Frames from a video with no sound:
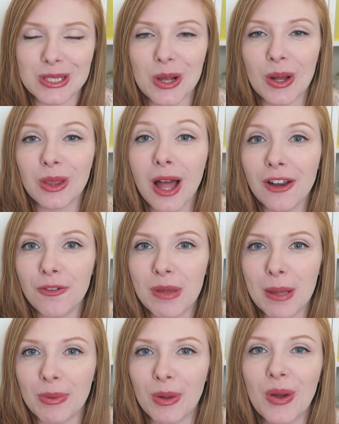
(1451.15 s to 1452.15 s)
So a lot of
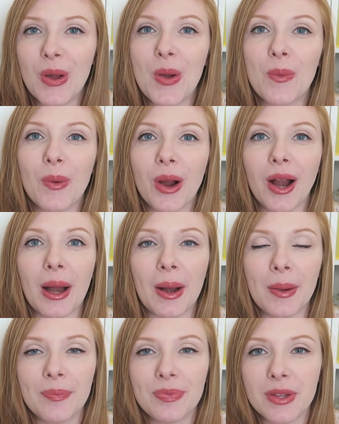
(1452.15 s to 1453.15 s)
people
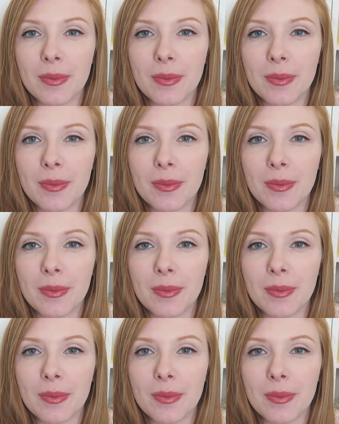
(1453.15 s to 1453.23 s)
were